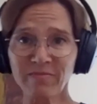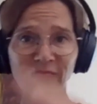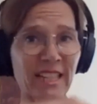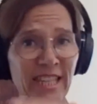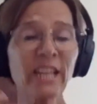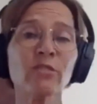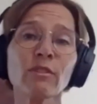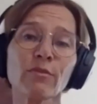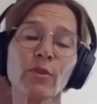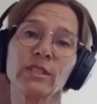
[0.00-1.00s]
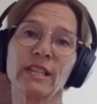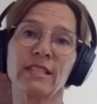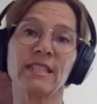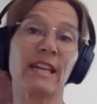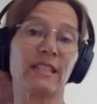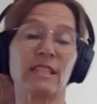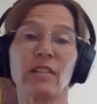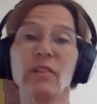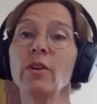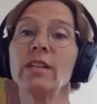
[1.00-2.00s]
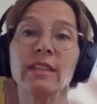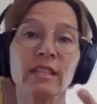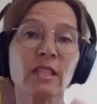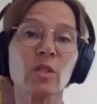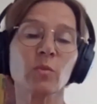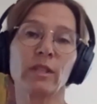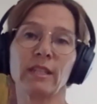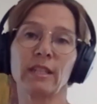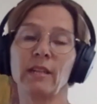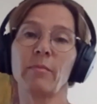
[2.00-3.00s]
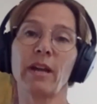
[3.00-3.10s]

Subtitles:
that is referred to as net zero, and this is what the